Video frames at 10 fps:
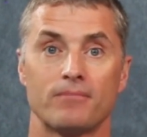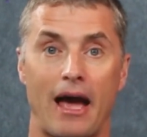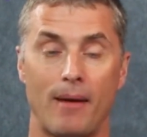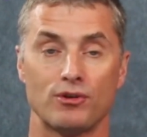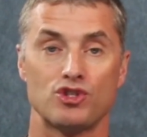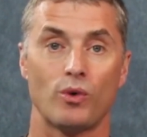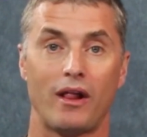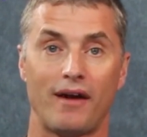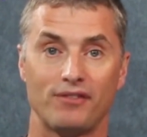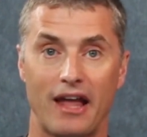how much you will
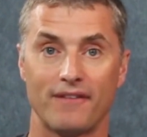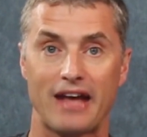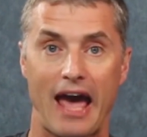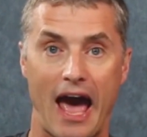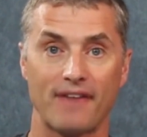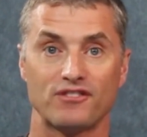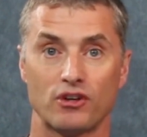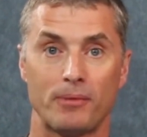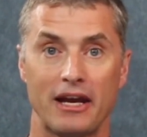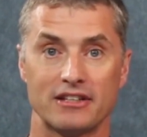have left
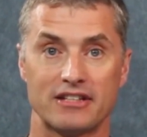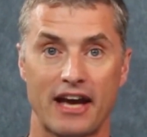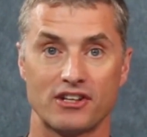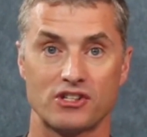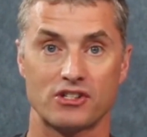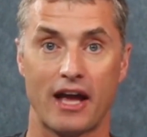after paying taxes.